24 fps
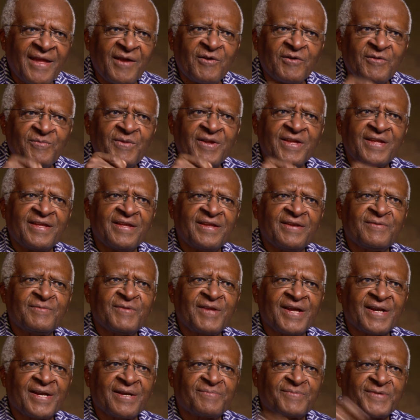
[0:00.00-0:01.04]
they would be
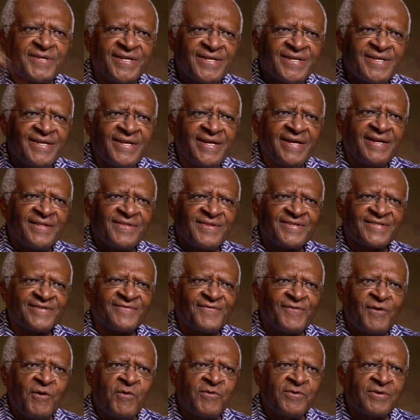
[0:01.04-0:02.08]
interrupted. There's a
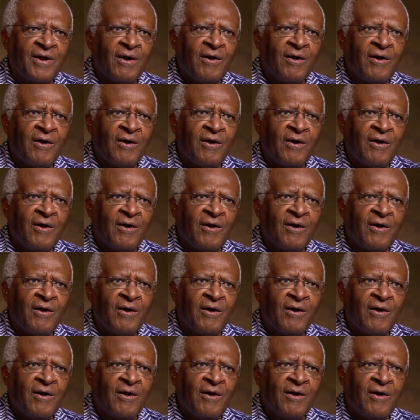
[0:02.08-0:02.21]
phone